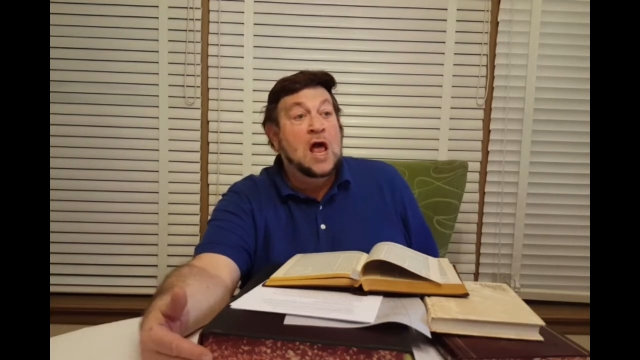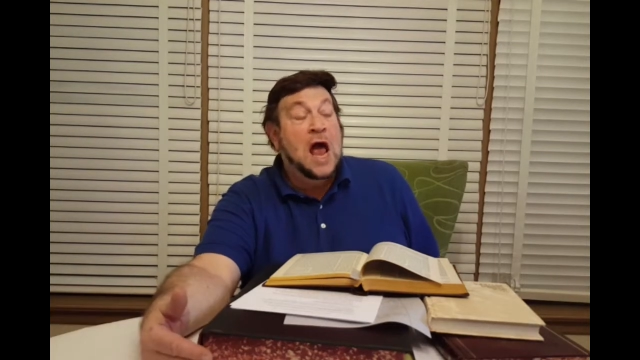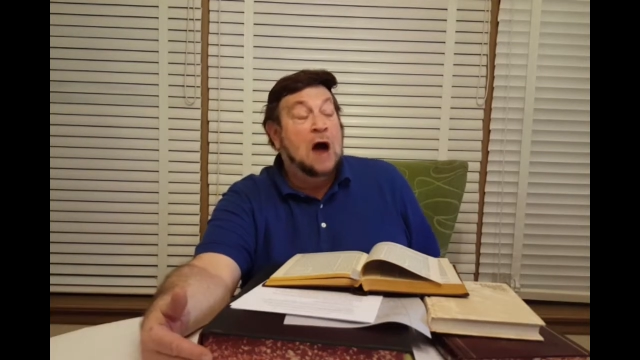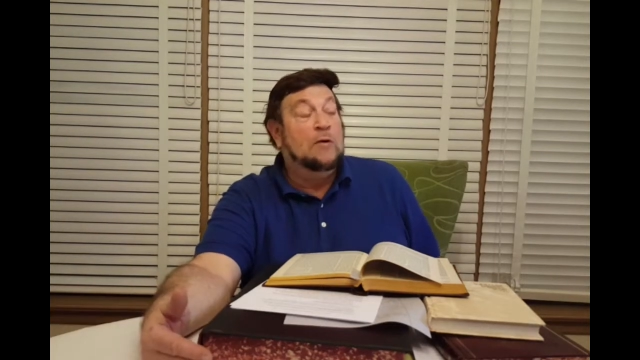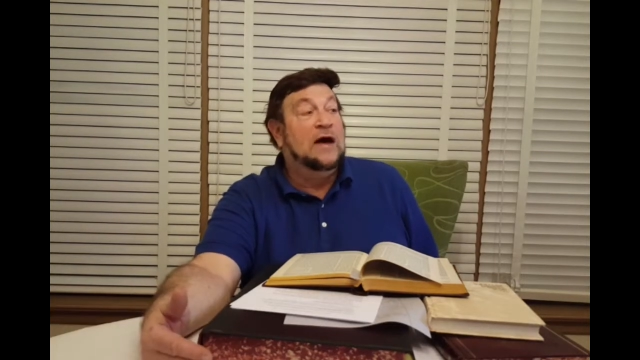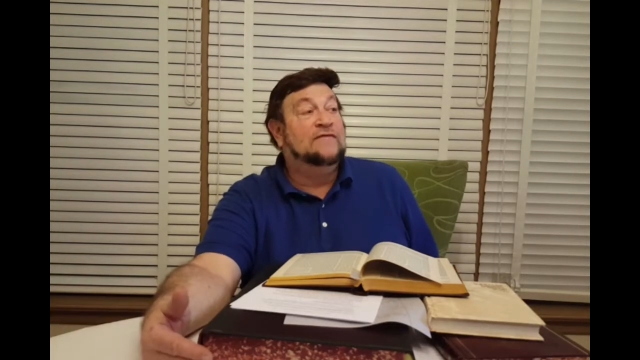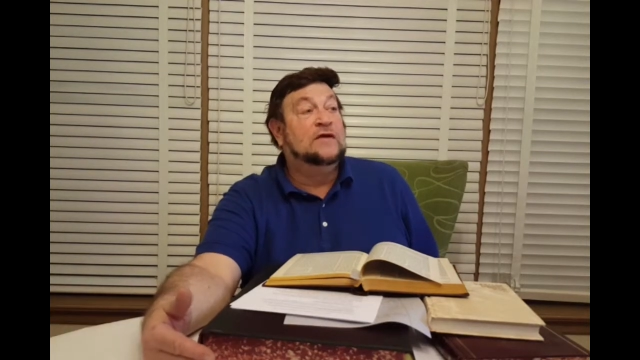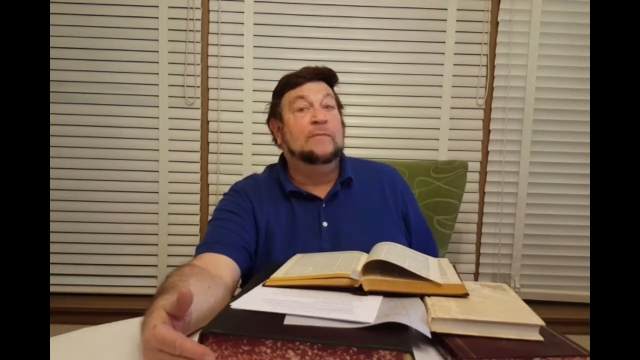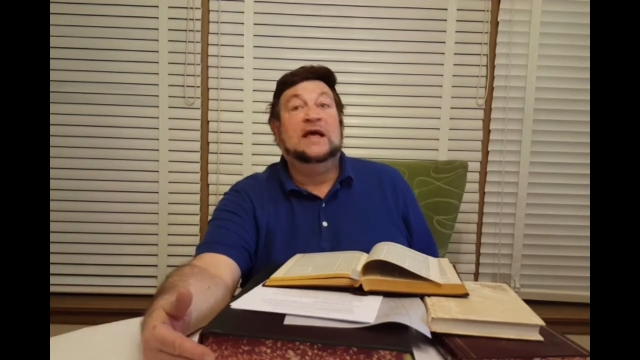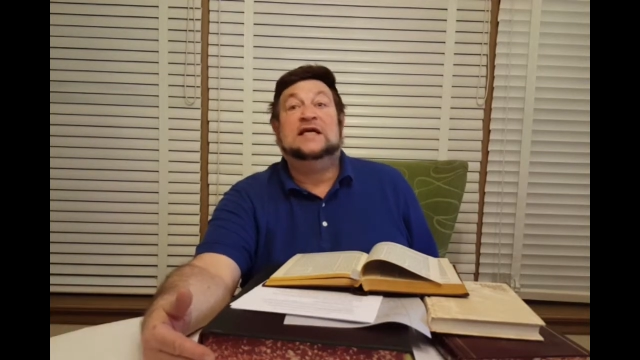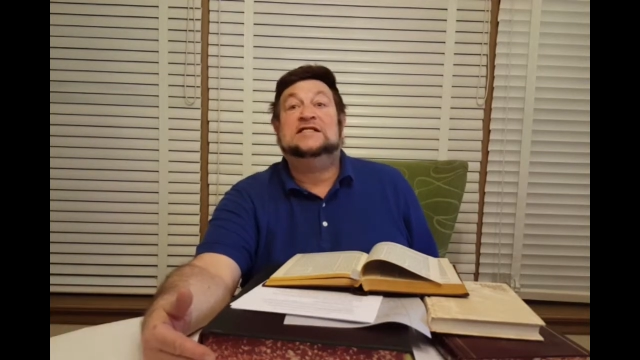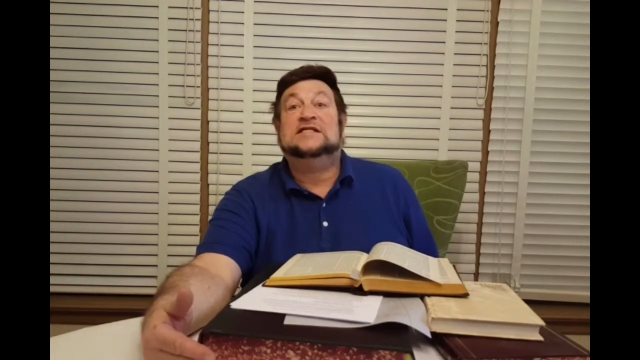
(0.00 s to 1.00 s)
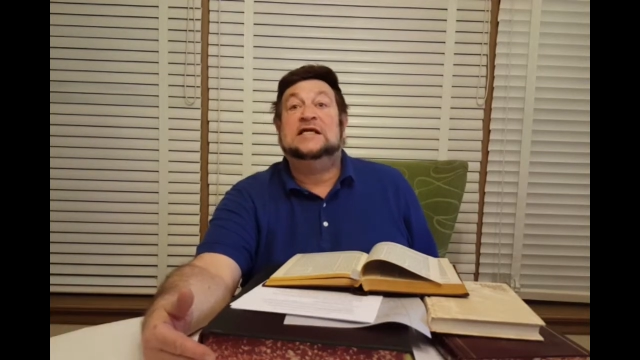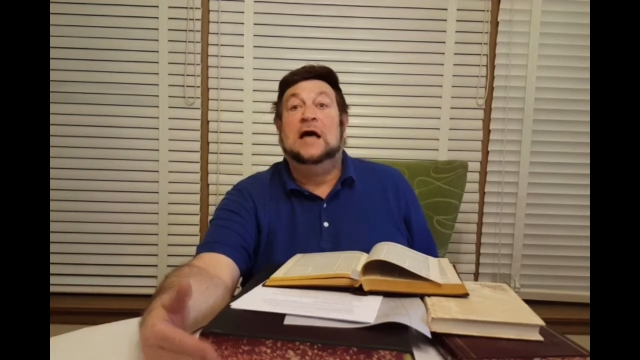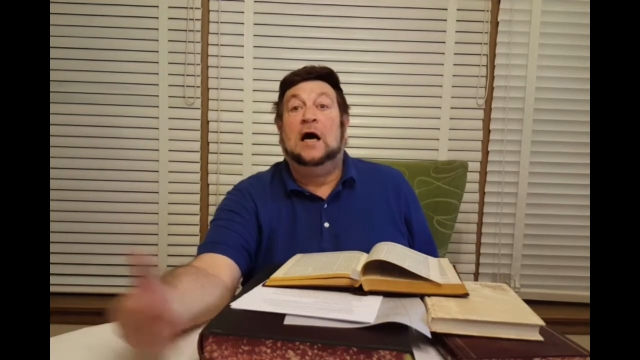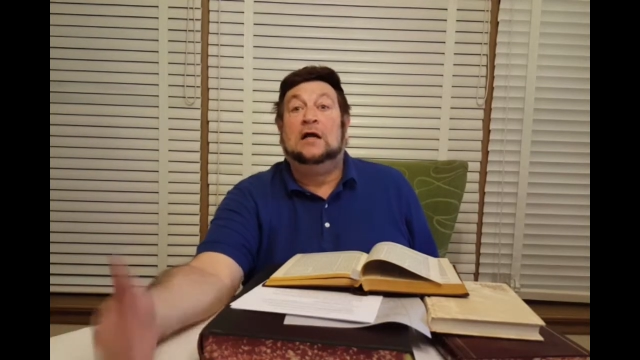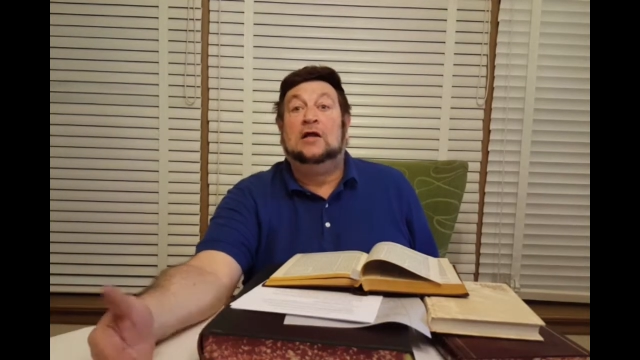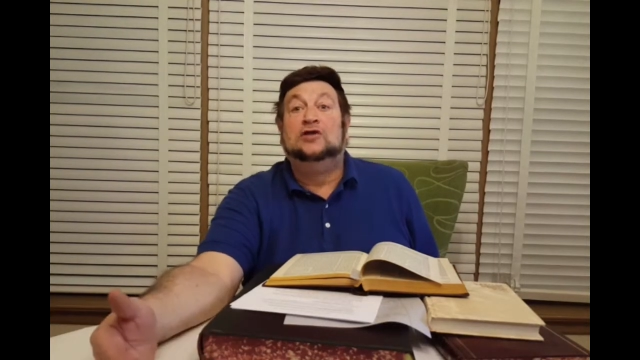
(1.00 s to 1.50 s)
And we have to make a
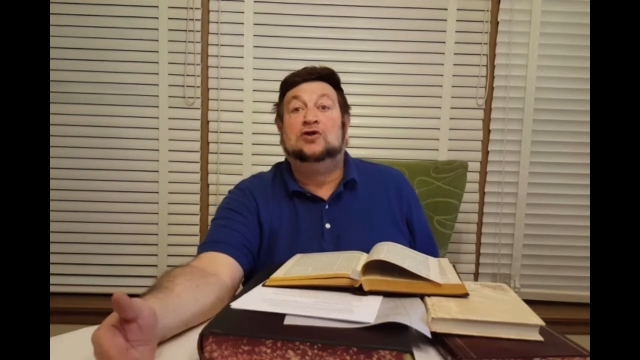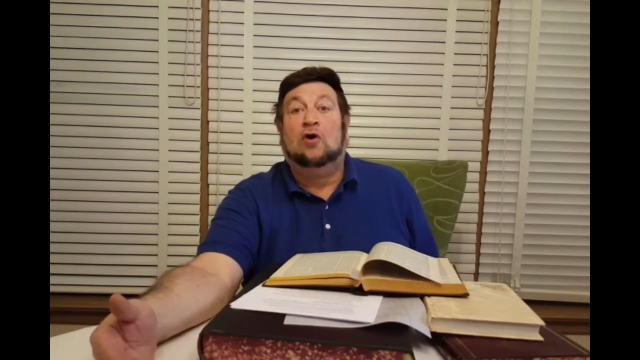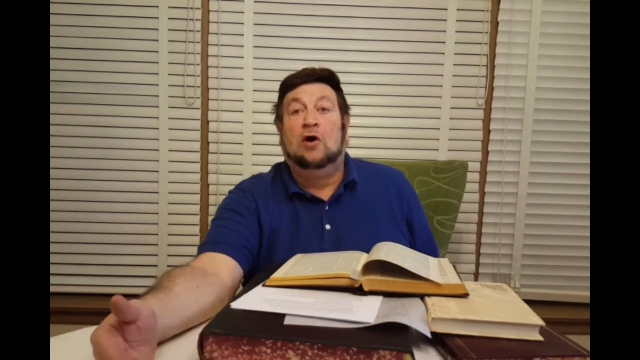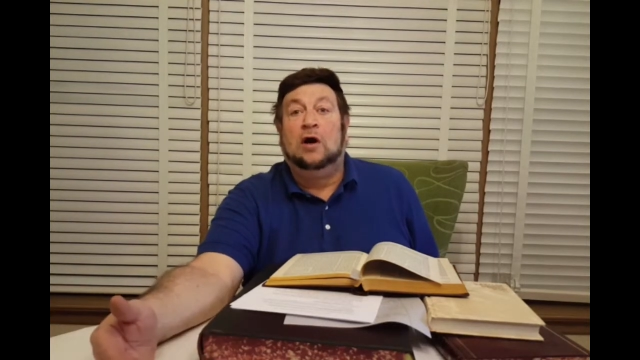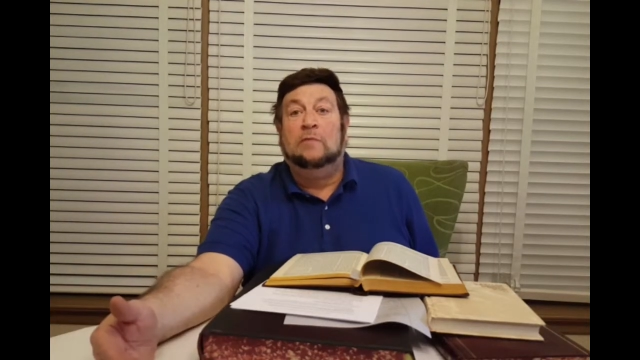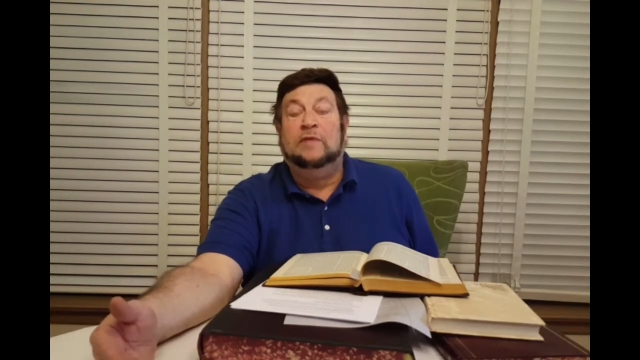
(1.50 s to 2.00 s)
Siyag LaTorah,